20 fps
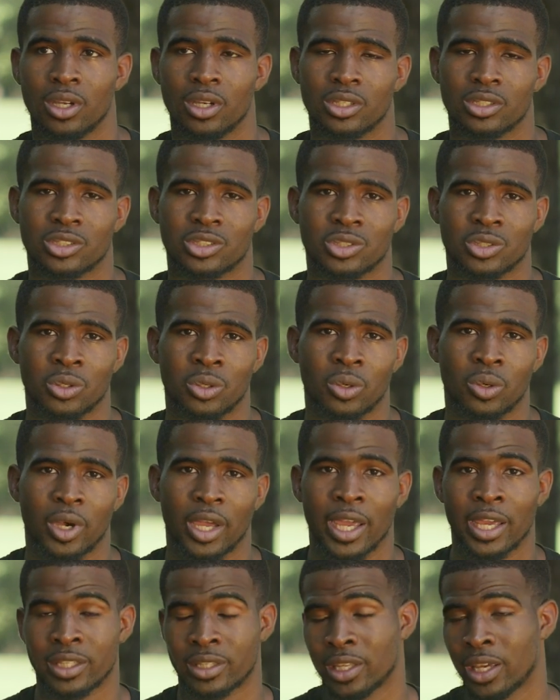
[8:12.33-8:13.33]
So
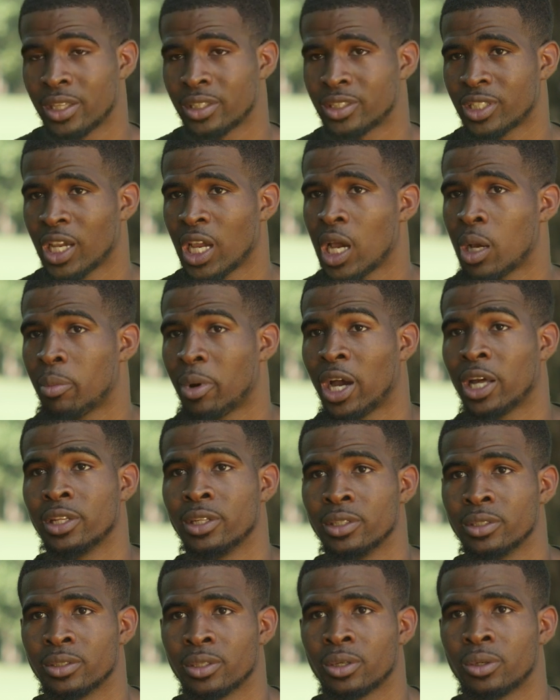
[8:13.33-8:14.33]
at that time, I
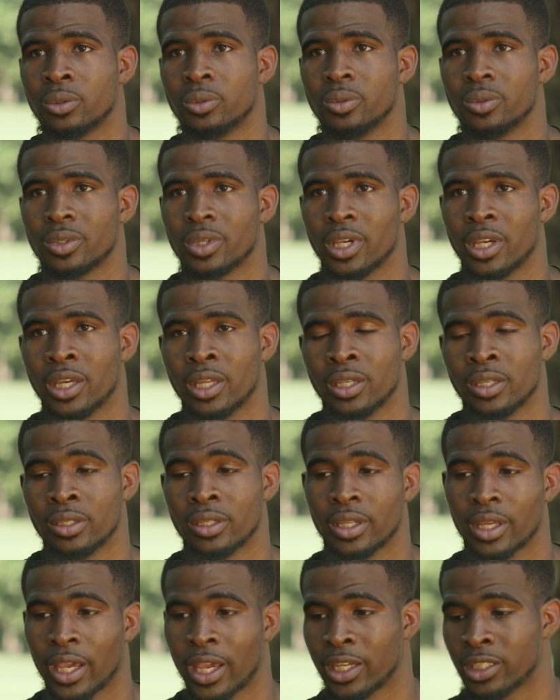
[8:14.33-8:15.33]
didn't know,
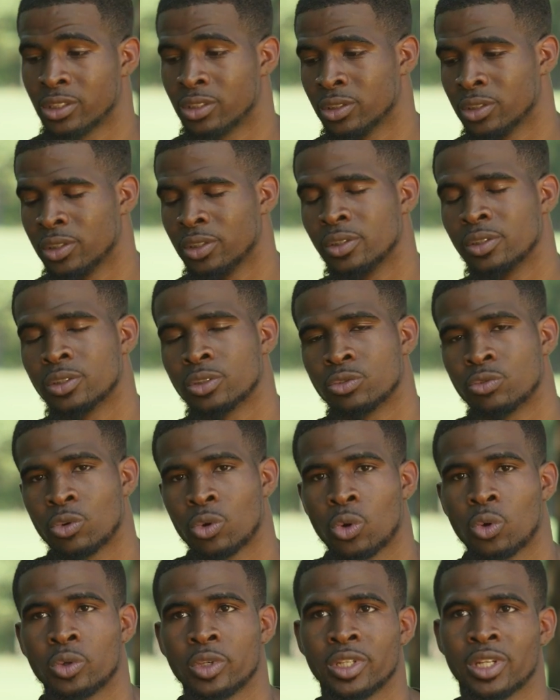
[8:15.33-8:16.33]
and as the years
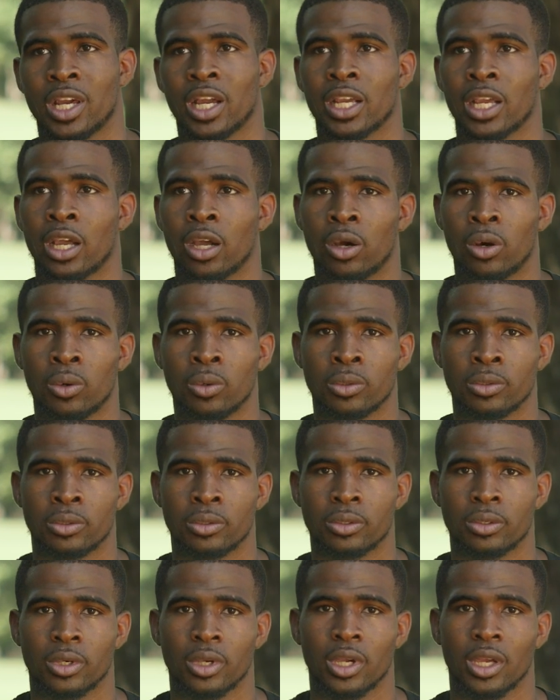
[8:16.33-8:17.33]
grown and I got
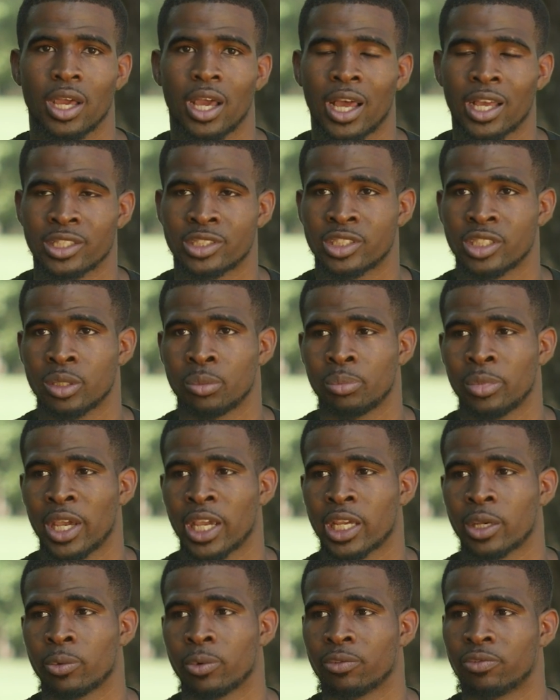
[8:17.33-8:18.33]
older, I sit
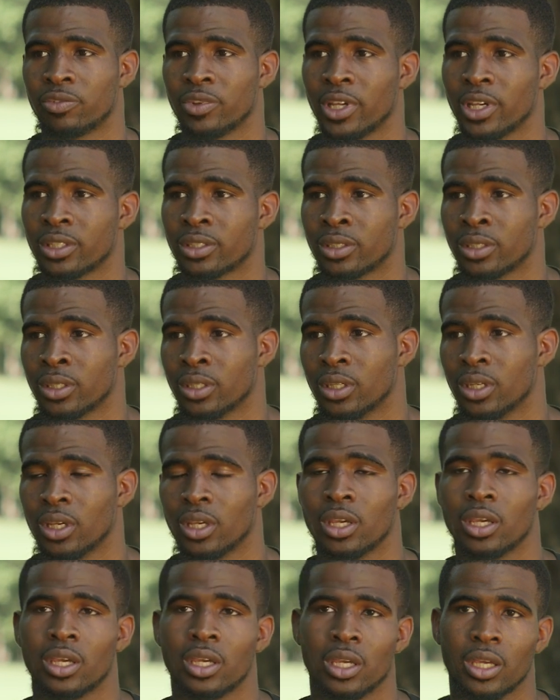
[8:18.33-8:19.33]
back and reflect that
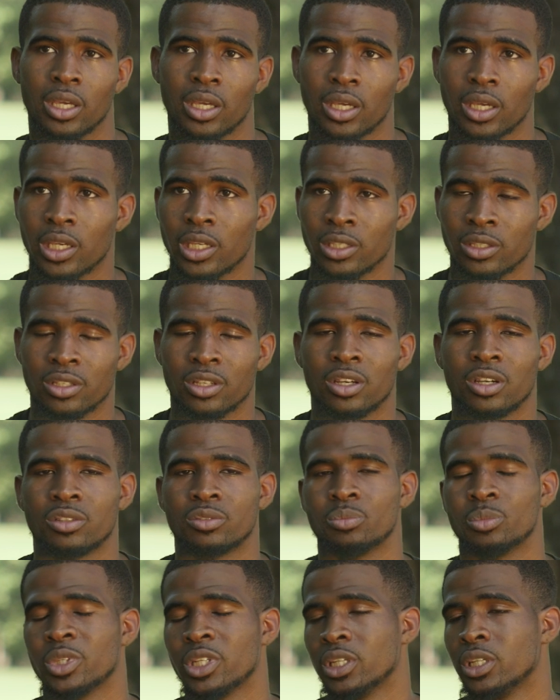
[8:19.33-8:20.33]
he
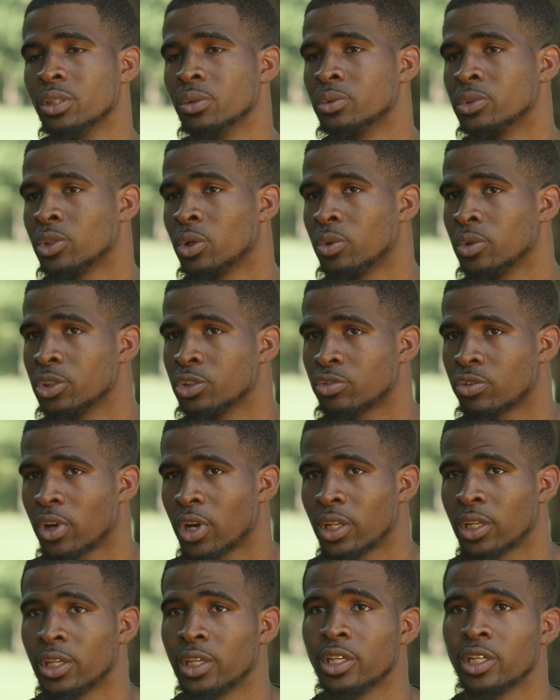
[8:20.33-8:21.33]
loved me, he was only
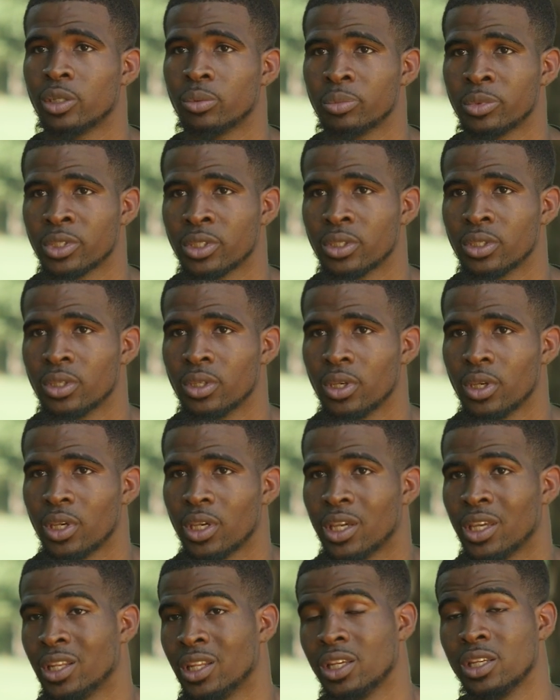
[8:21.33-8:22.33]
trying to help me,
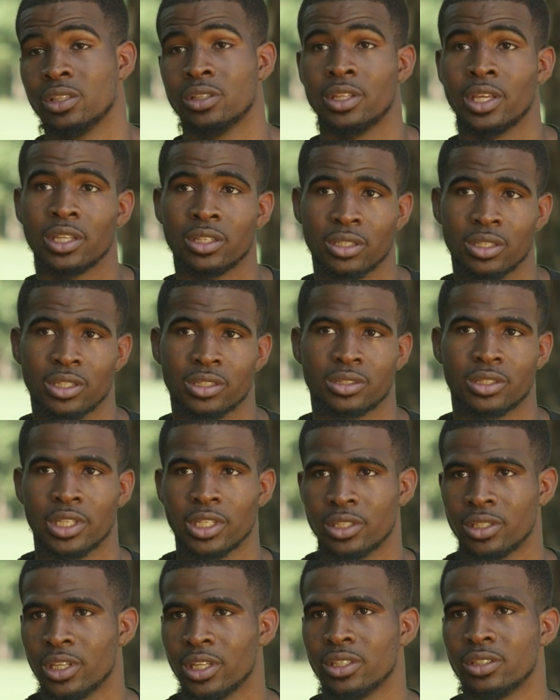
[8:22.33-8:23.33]
and he
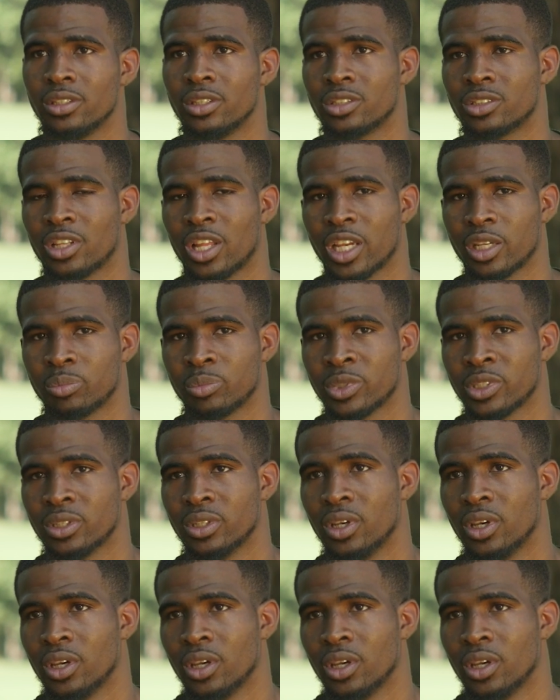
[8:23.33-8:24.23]
didn't dislike me.